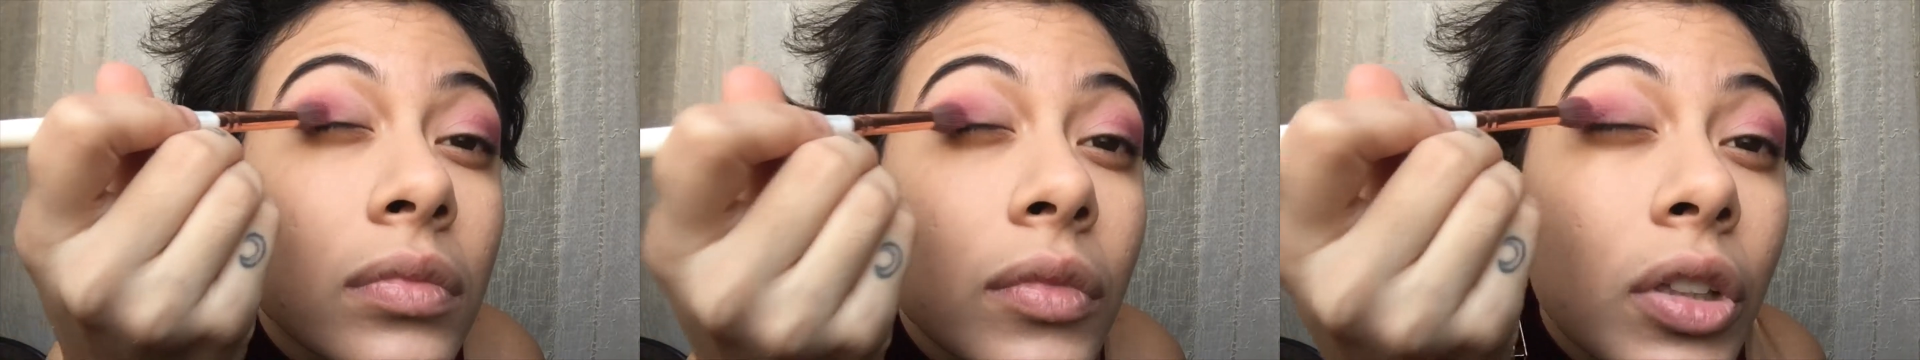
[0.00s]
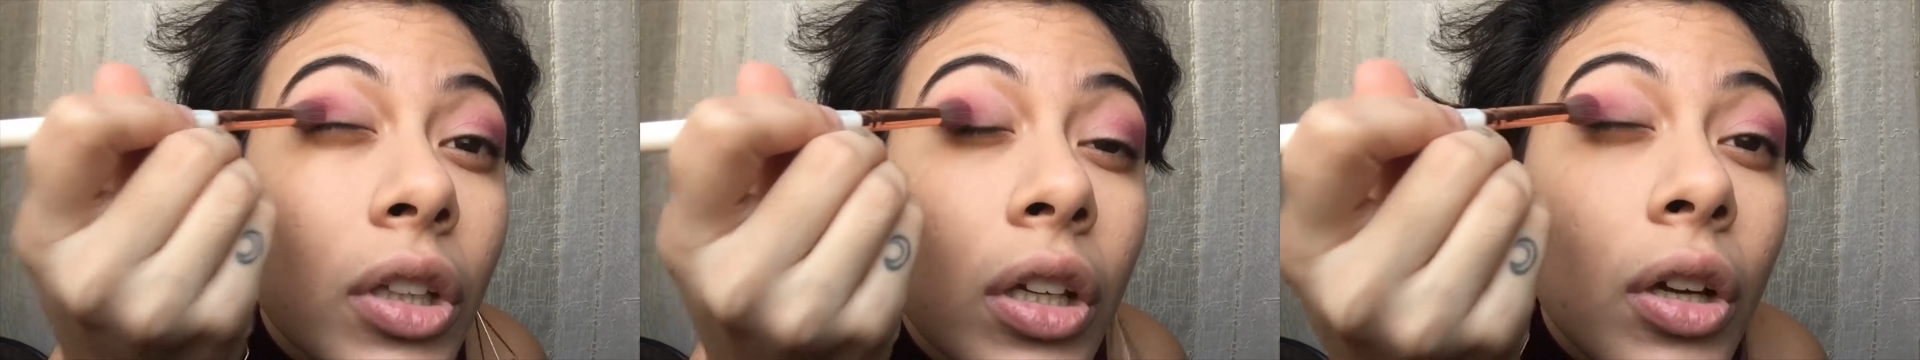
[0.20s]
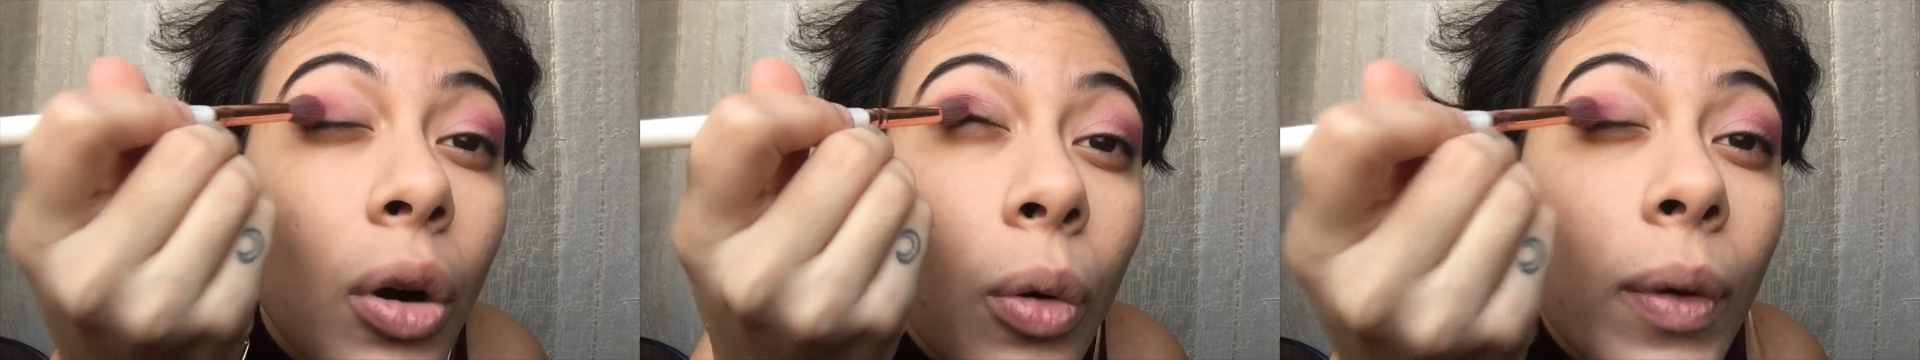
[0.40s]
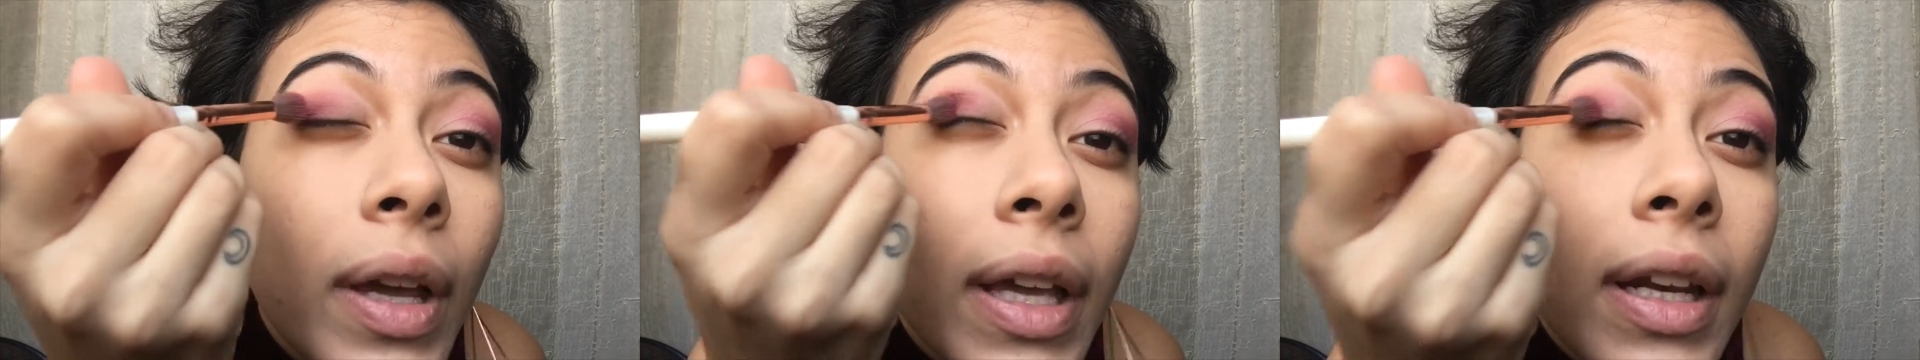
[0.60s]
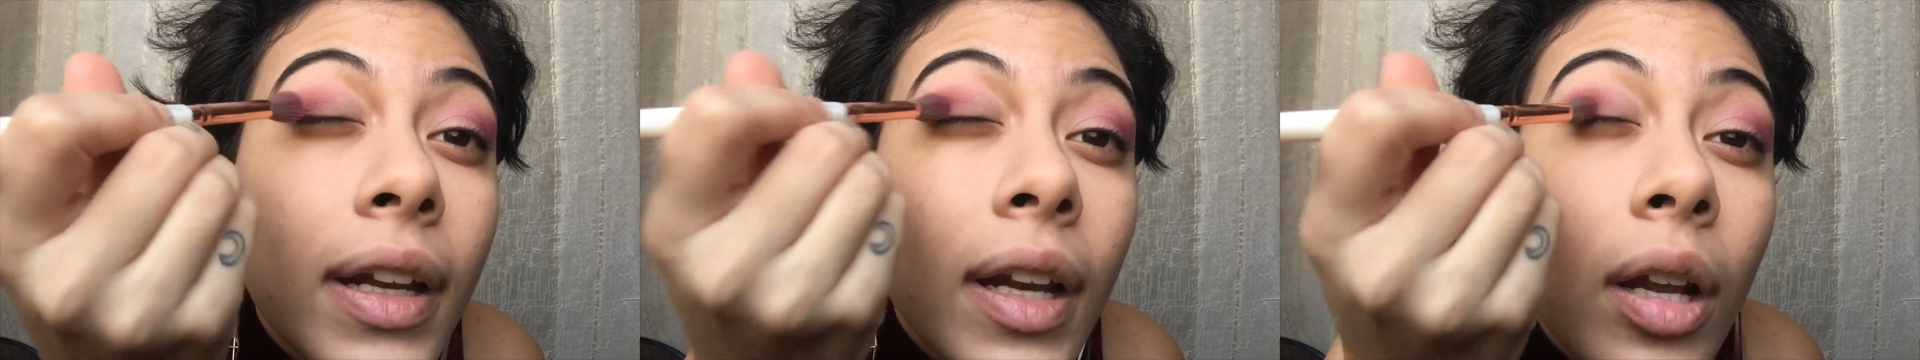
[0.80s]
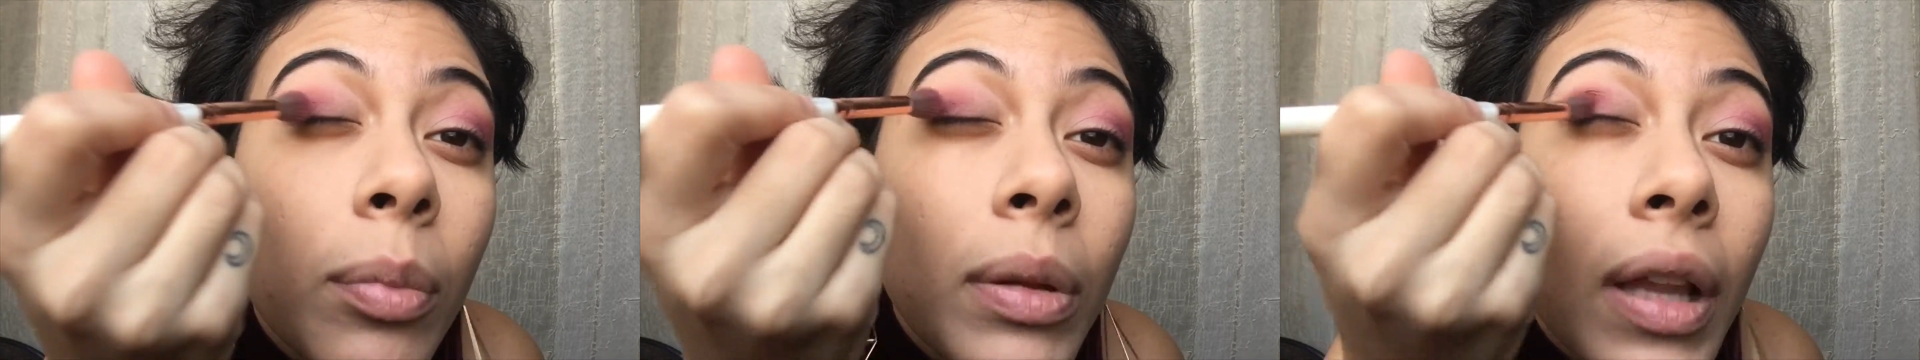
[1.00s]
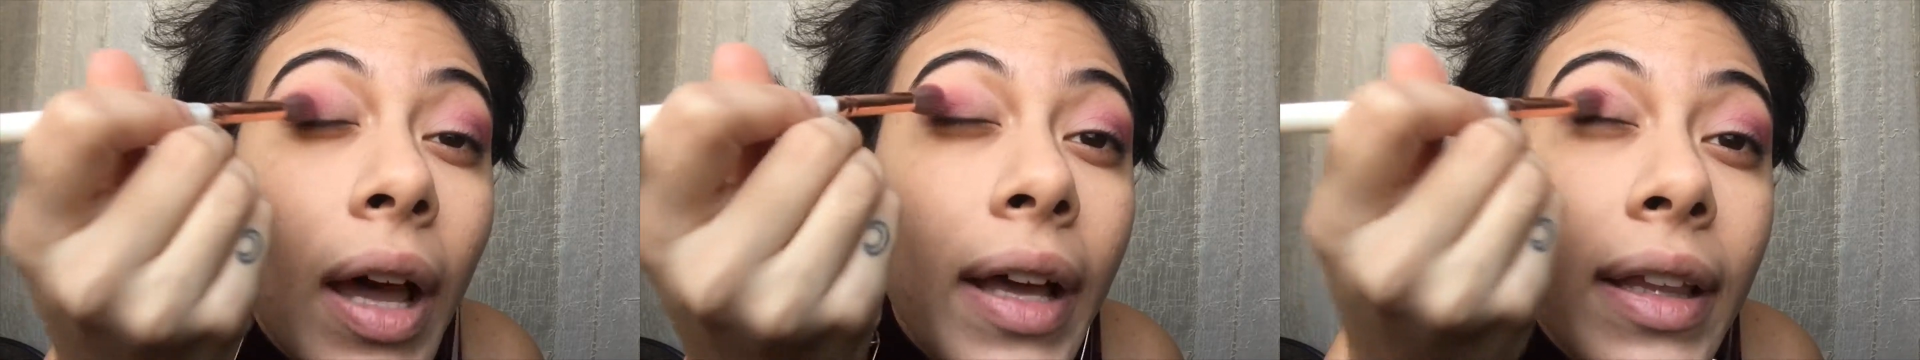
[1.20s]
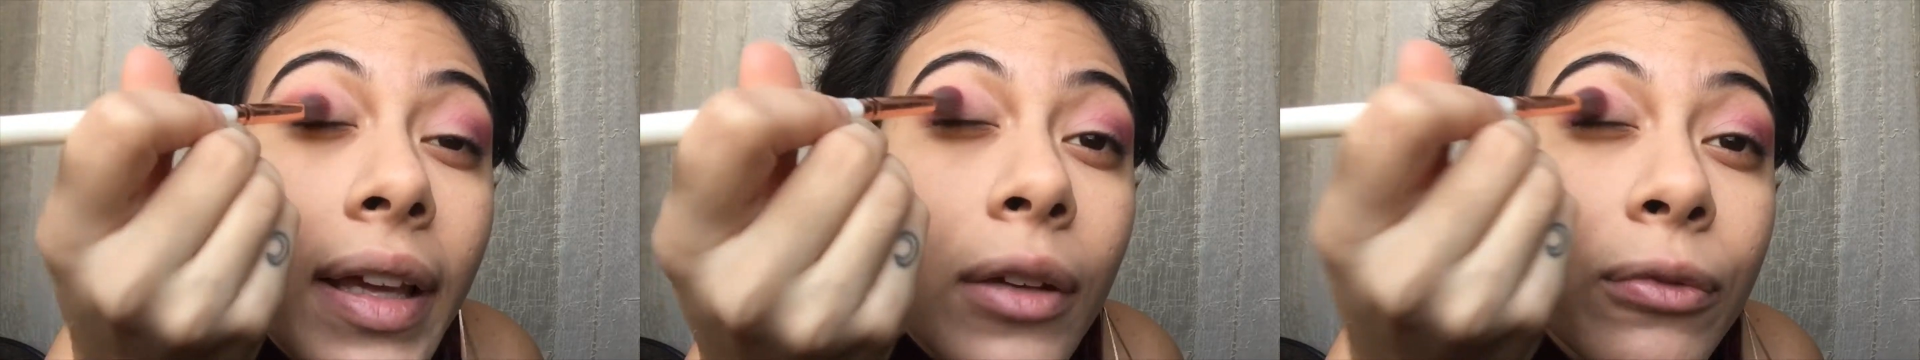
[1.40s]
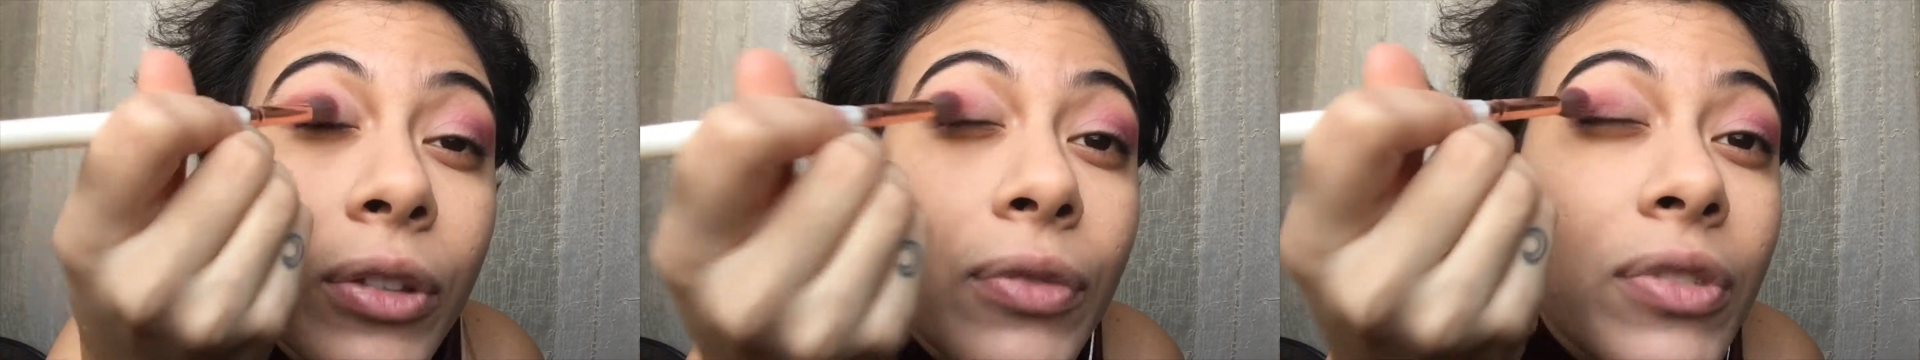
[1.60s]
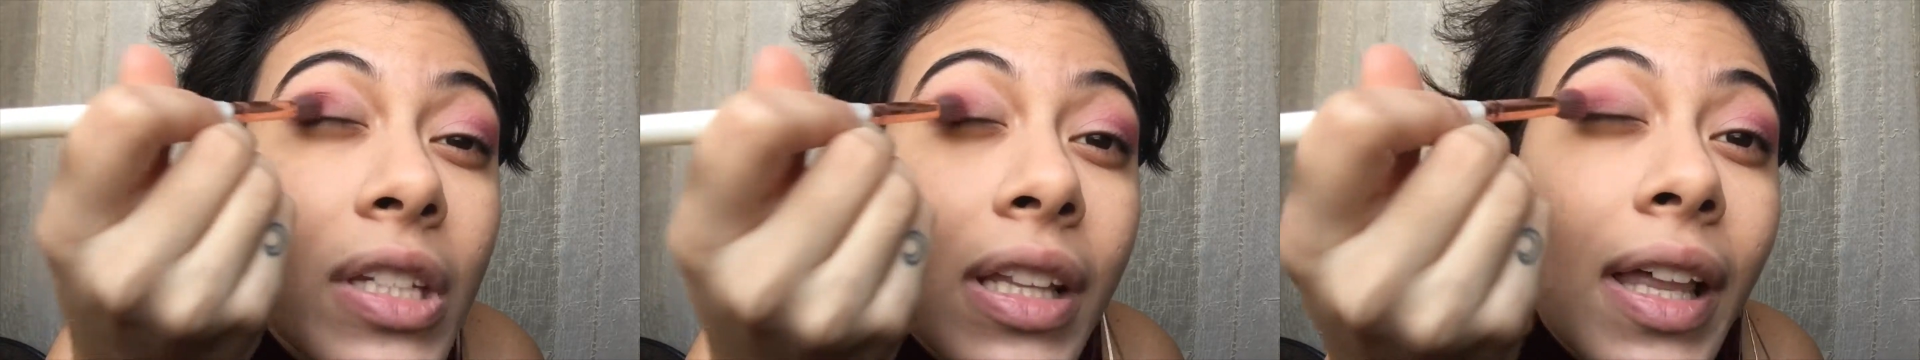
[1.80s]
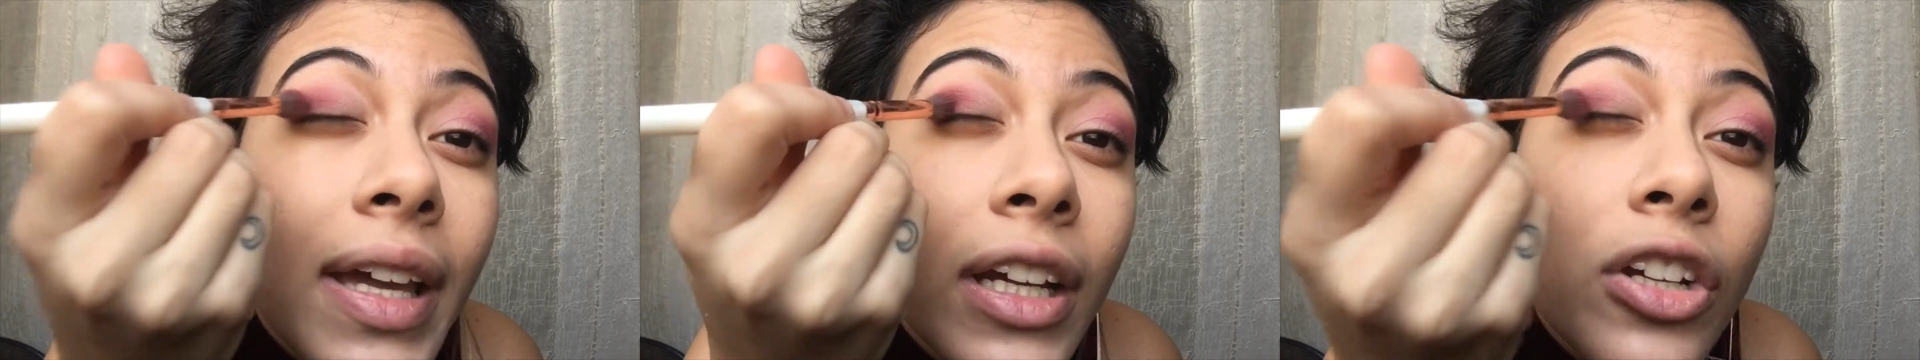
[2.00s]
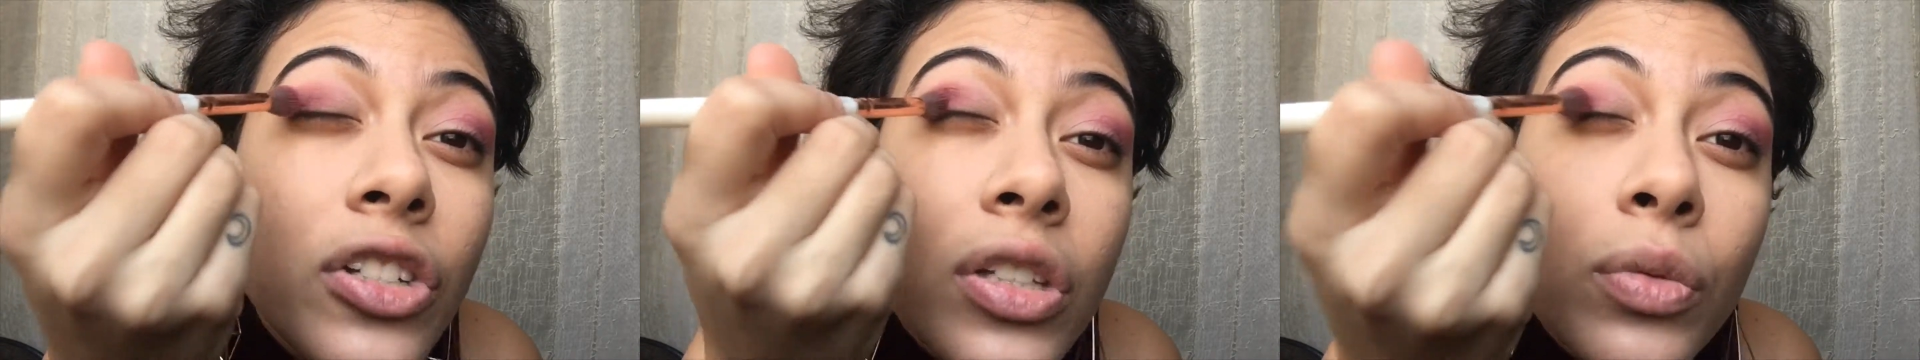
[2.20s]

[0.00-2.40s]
You can go in and apply like 50 layers.